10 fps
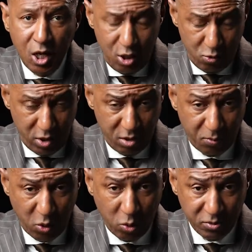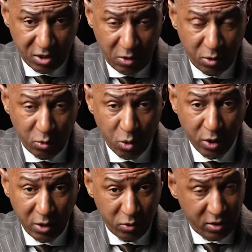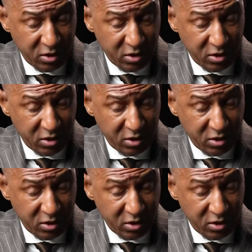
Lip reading: You know, one of the programs that we're working with